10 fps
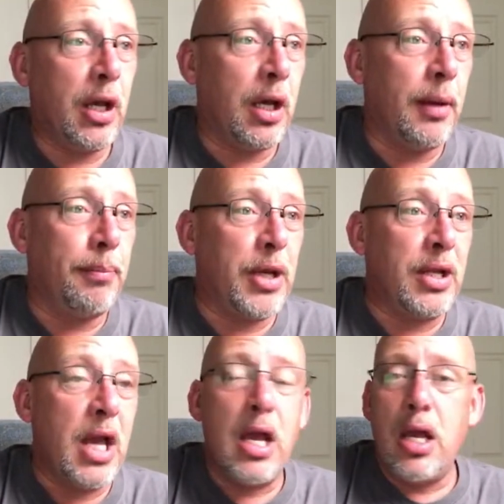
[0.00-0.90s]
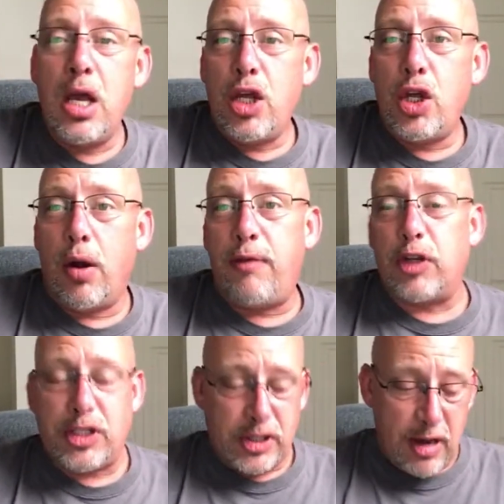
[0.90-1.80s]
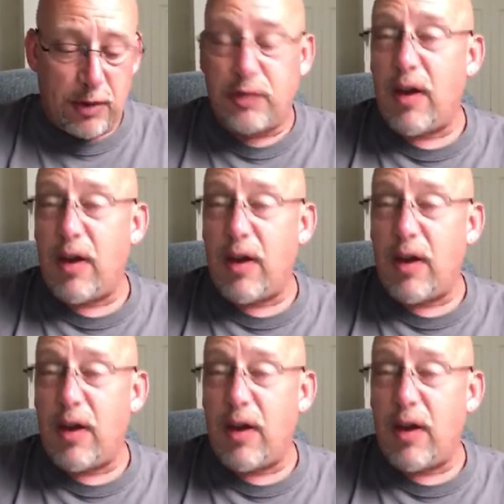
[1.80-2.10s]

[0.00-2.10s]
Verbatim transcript: Um, but you know, if it's if it's